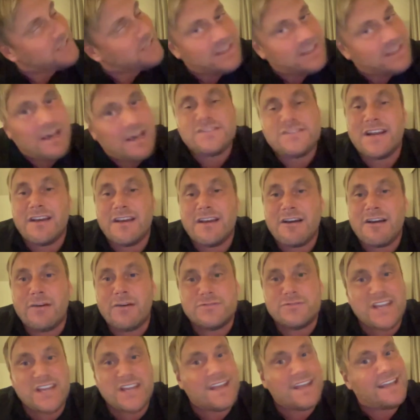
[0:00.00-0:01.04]
thousand
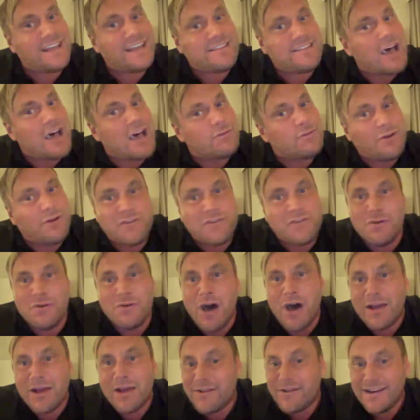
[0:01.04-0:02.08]
accounts and get down to a few
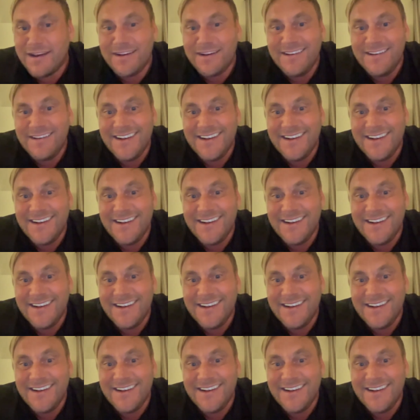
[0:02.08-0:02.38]
hundred.